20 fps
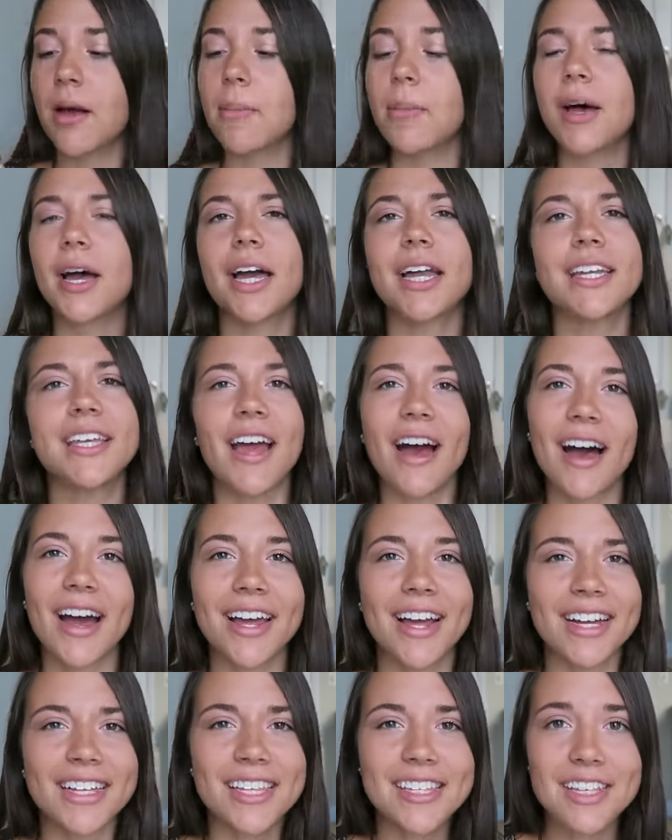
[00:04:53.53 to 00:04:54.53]
but yeah
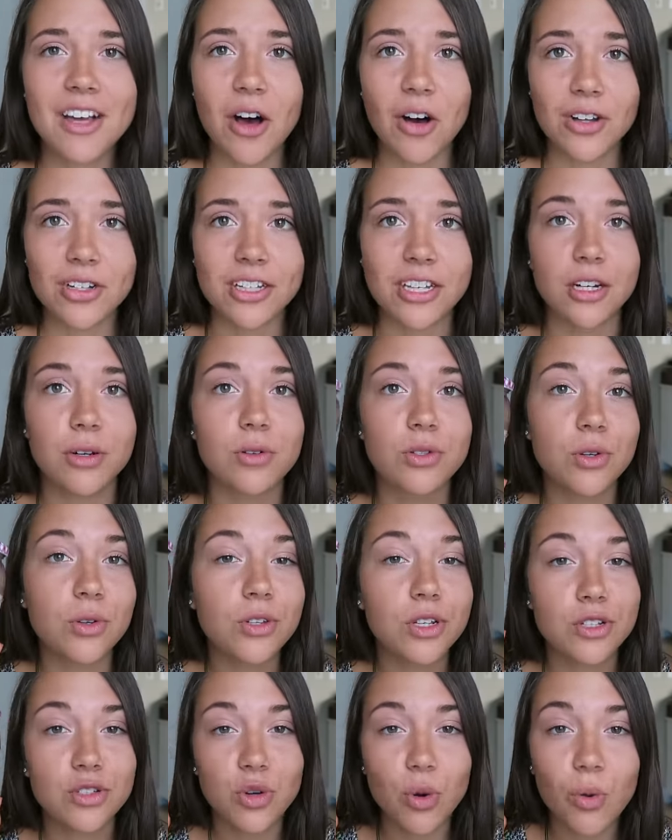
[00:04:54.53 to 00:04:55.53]
i got this at aldi it was
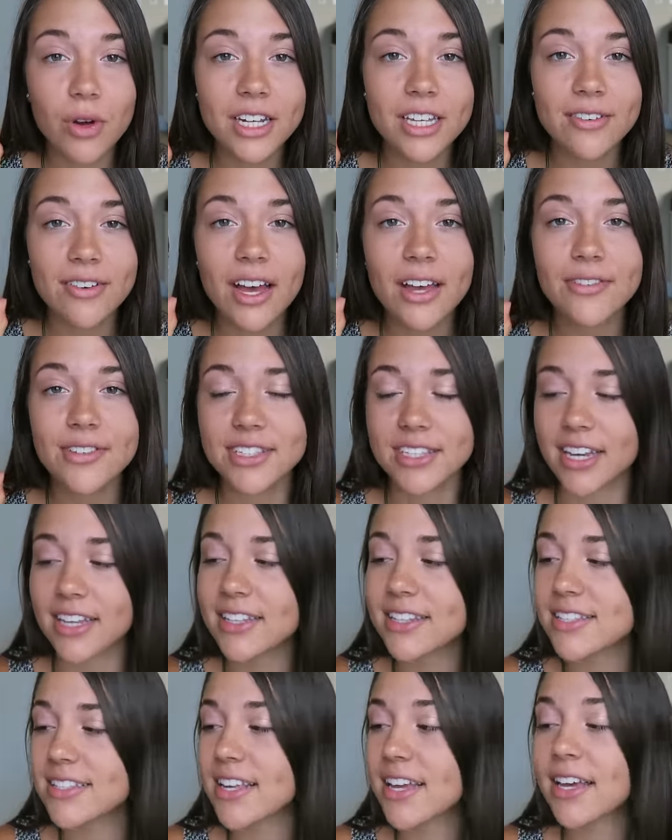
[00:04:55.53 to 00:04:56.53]
only 25
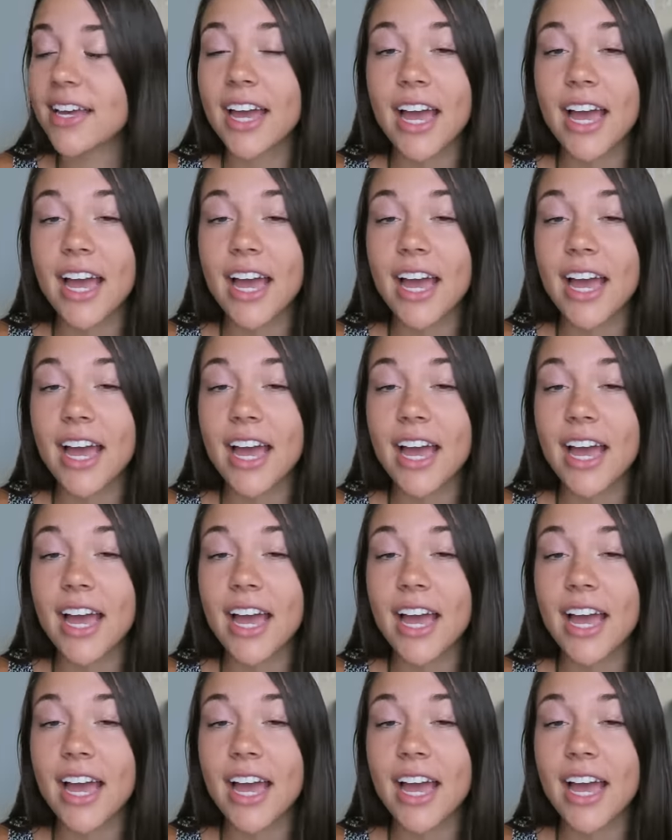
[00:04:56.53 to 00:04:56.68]
cents